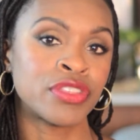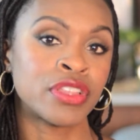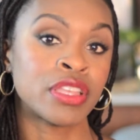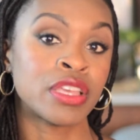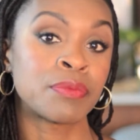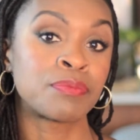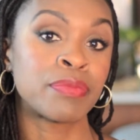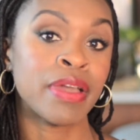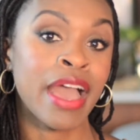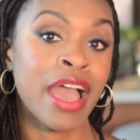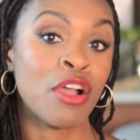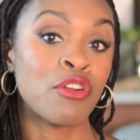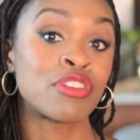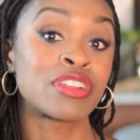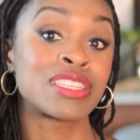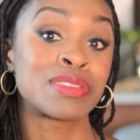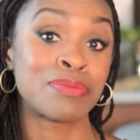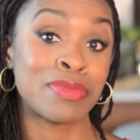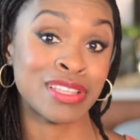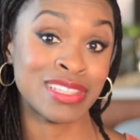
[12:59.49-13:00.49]
feeling
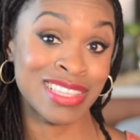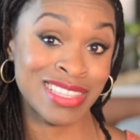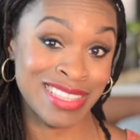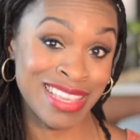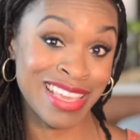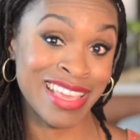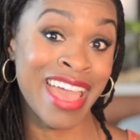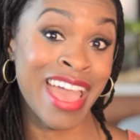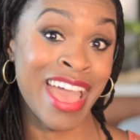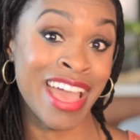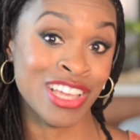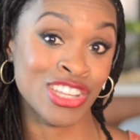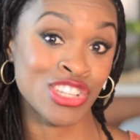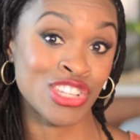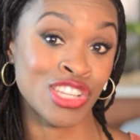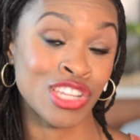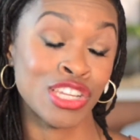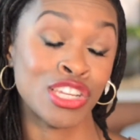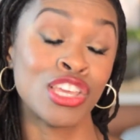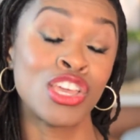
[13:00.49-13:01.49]
empowered to take
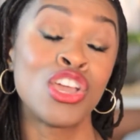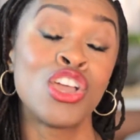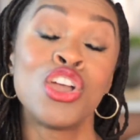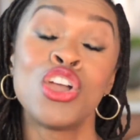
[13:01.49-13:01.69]
action.